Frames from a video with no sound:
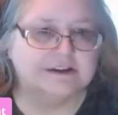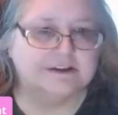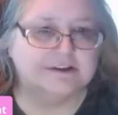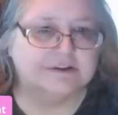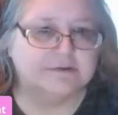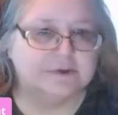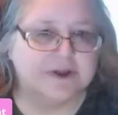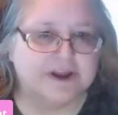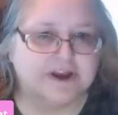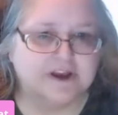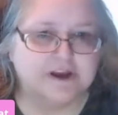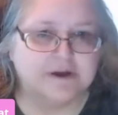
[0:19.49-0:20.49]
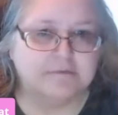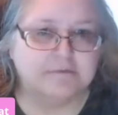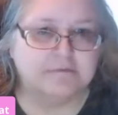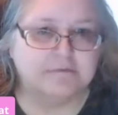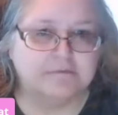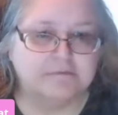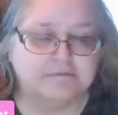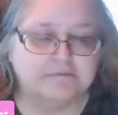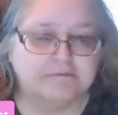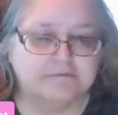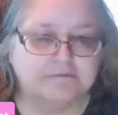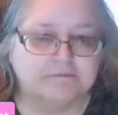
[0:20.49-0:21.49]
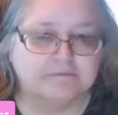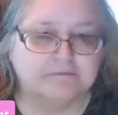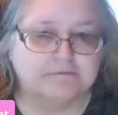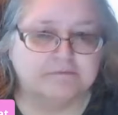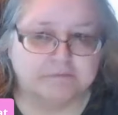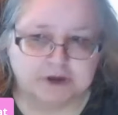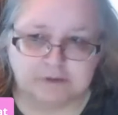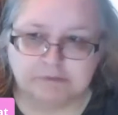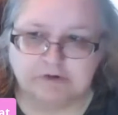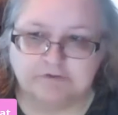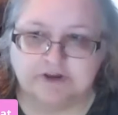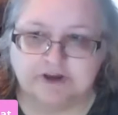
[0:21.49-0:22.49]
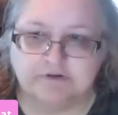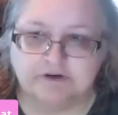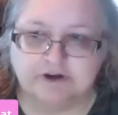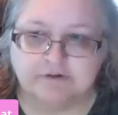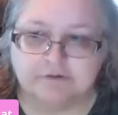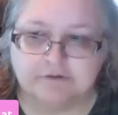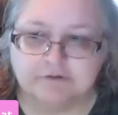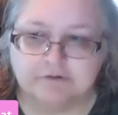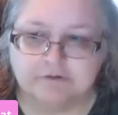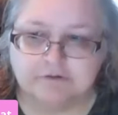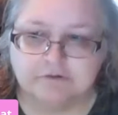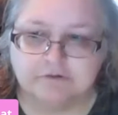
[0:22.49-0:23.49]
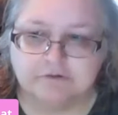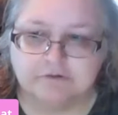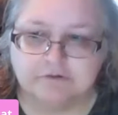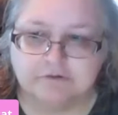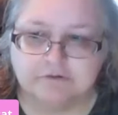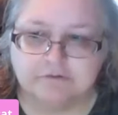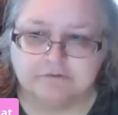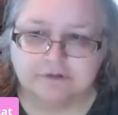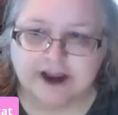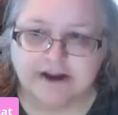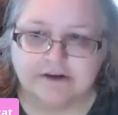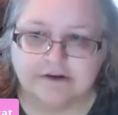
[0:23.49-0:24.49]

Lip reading: Just went up. People will figure it out. Right.